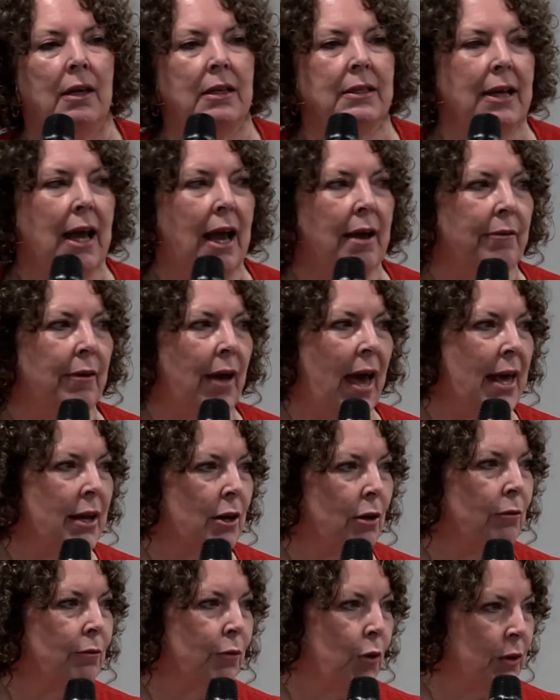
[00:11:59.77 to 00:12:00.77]
to have
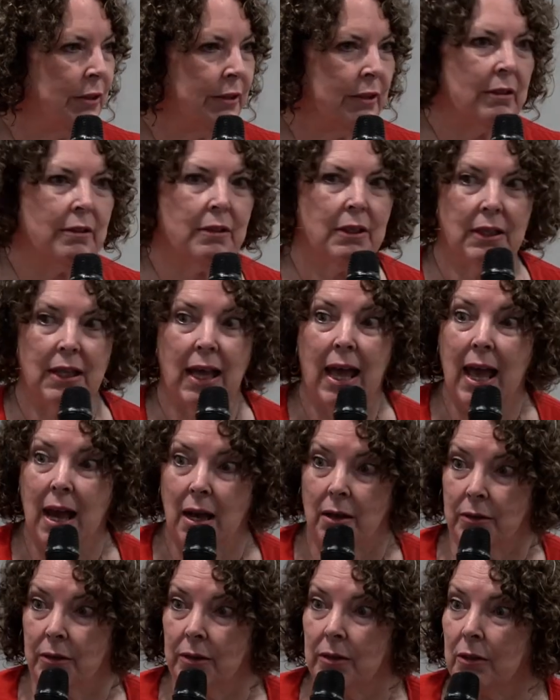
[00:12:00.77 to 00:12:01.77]
adult voices in the
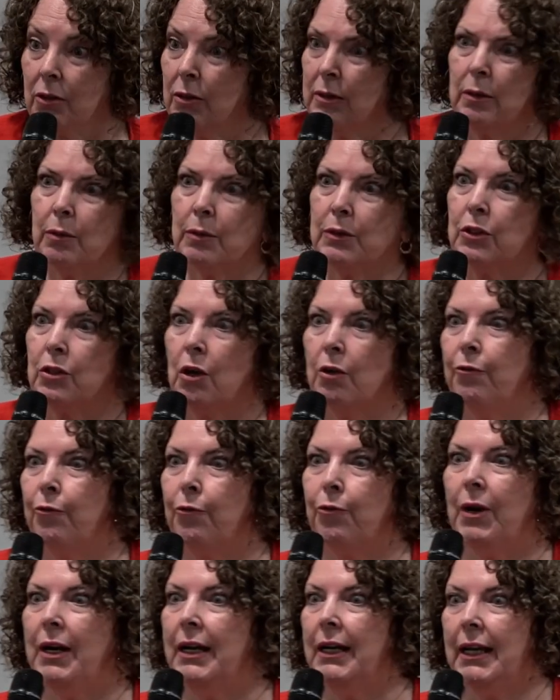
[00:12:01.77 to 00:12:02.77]
house, because it was so
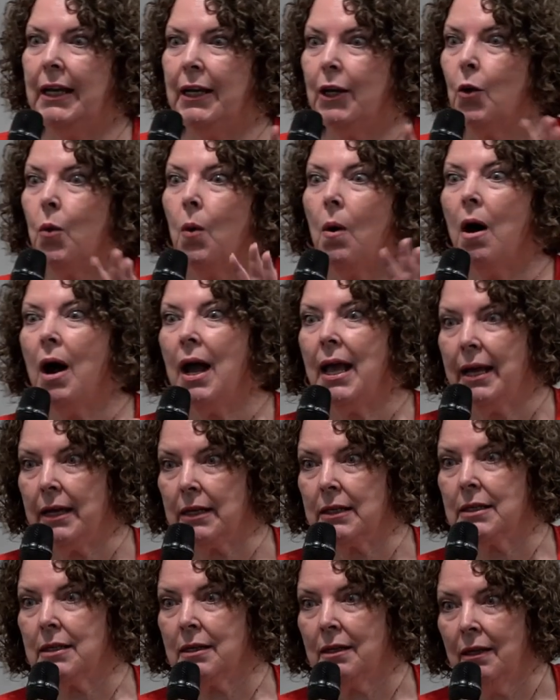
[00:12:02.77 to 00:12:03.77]
freaky
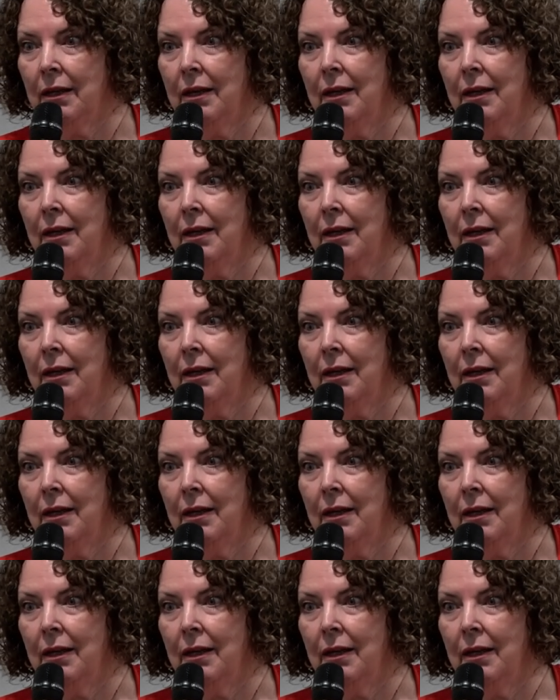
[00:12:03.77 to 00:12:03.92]
quiet.